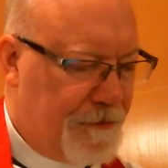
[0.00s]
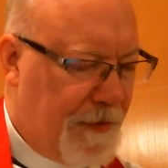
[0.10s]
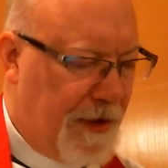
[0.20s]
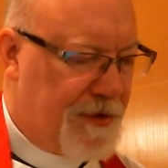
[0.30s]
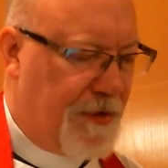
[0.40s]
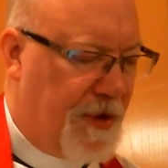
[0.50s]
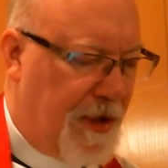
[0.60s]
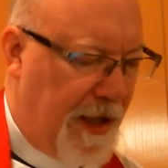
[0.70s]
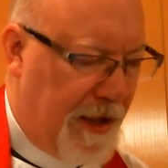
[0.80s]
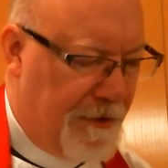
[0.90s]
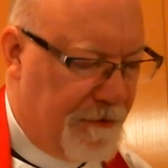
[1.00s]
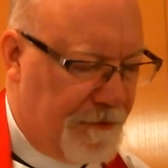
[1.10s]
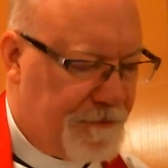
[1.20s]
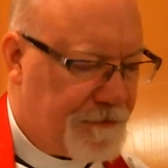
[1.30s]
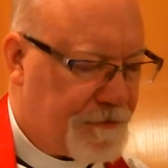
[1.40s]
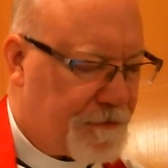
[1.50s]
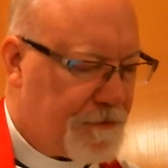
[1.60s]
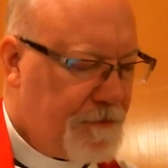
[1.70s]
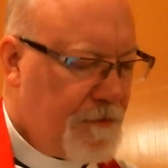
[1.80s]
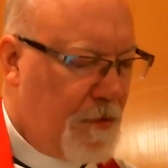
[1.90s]
And so today,
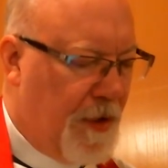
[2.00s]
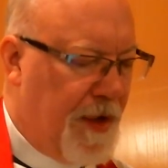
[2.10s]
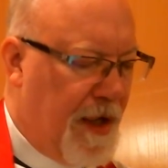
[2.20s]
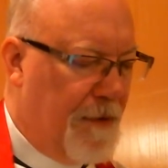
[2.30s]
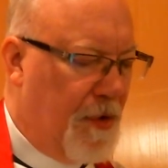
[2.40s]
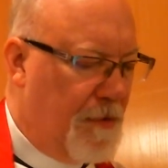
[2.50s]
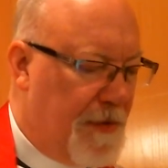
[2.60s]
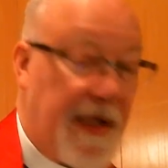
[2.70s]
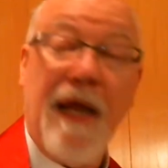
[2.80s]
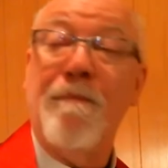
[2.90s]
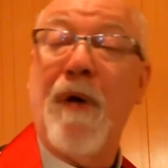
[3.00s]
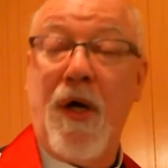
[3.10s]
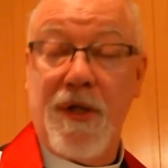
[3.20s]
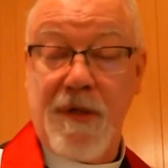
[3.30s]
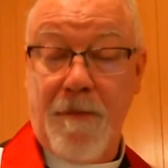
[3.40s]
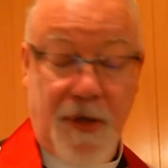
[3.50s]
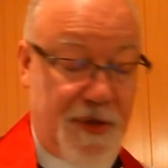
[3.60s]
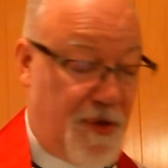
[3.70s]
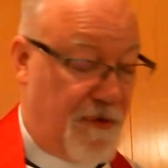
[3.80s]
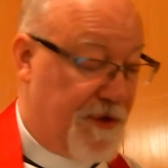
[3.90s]
with him who became Paul's
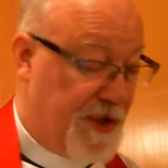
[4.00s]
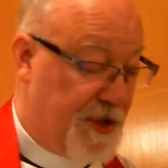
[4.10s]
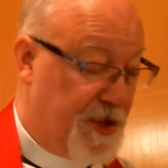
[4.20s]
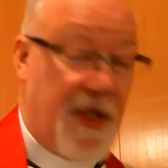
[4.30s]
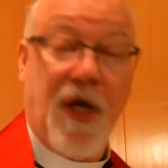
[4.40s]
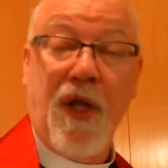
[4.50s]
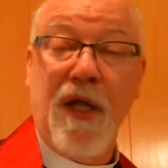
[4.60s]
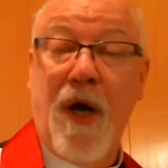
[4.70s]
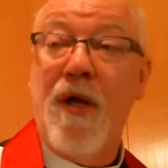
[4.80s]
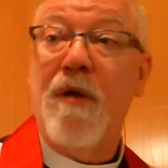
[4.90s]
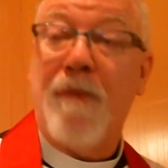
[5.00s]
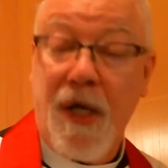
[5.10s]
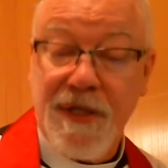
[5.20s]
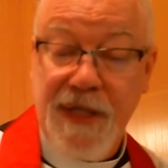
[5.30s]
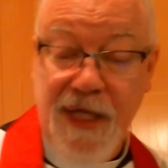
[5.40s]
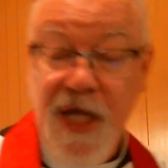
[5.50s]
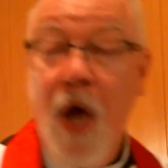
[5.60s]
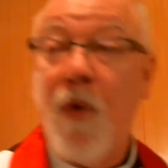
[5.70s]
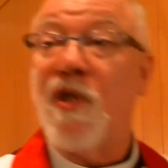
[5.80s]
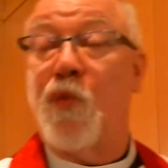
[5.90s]
personal physician, the only one who Paul says
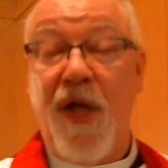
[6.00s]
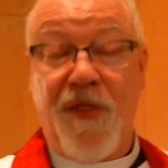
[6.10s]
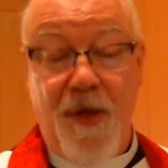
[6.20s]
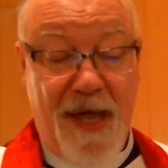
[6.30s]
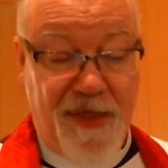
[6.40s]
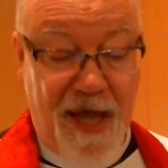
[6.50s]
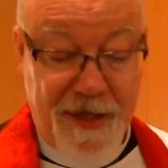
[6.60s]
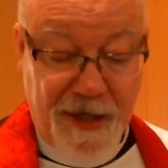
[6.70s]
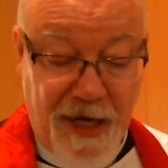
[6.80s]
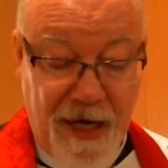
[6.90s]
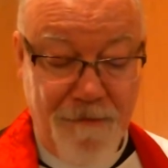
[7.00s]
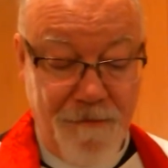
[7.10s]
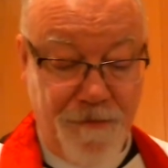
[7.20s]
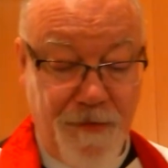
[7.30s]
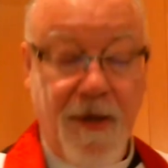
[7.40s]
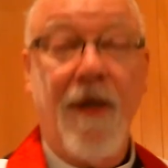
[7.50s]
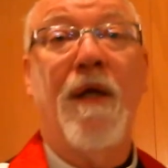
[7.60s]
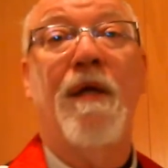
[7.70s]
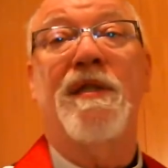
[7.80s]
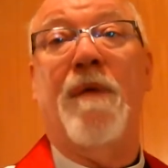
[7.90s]
was with him at that time,
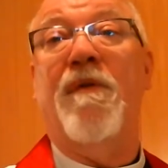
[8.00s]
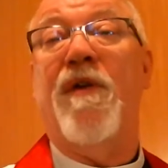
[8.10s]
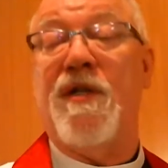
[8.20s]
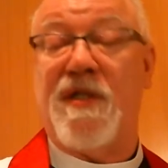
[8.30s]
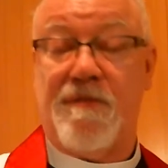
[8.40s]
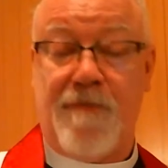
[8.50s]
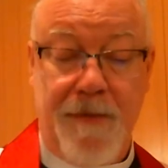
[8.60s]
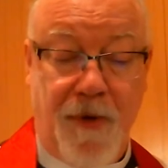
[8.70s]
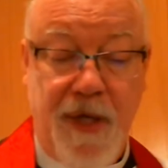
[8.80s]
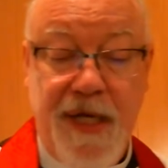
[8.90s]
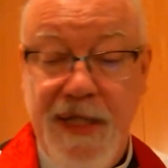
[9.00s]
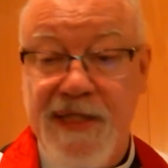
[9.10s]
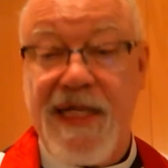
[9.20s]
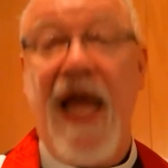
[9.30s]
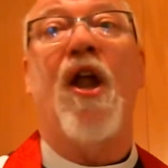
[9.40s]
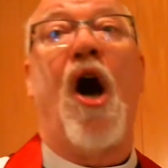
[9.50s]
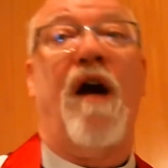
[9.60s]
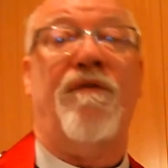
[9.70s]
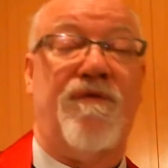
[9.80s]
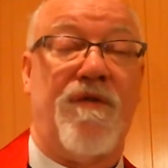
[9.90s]
some of his people he had sent
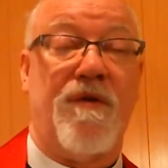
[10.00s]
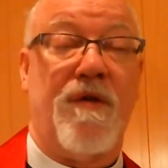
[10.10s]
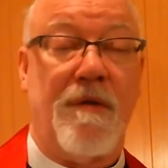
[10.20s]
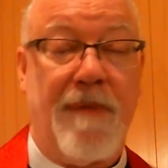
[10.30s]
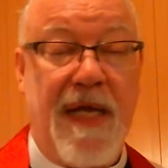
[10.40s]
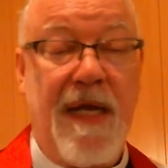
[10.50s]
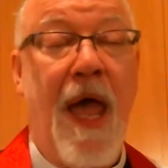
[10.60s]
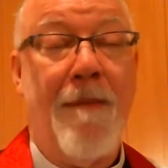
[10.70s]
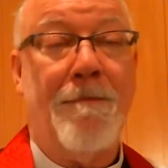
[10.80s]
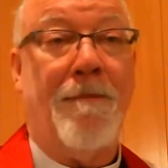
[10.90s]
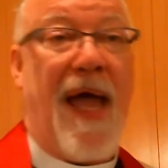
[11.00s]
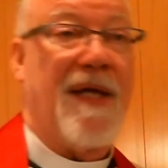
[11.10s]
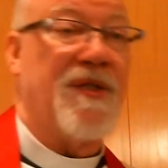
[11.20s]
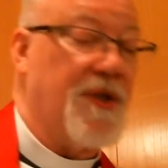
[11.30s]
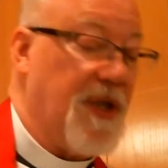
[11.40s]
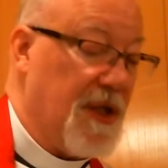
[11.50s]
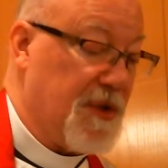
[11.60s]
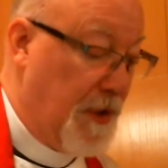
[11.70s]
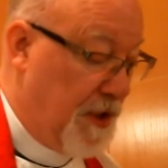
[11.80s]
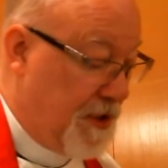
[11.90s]
off to be pastors
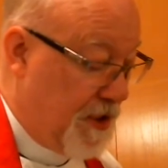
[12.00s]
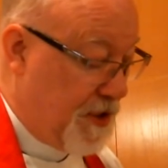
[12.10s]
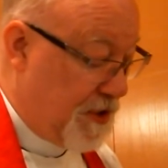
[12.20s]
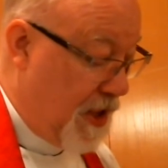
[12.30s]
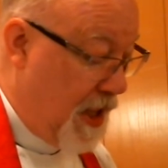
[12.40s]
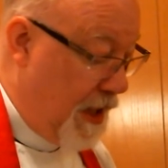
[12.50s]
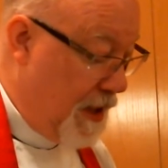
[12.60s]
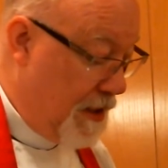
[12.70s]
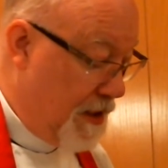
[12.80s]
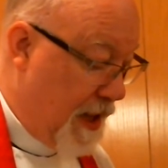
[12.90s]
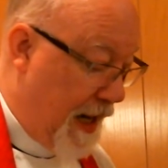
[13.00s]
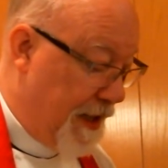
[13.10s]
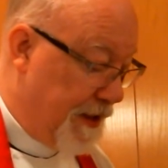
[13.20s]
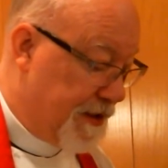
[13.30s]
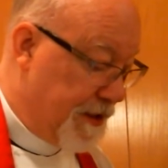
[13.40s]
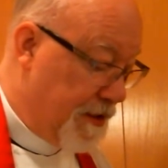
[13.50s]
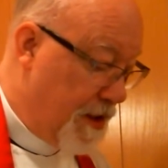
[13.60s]
elsewhere, such as Titus and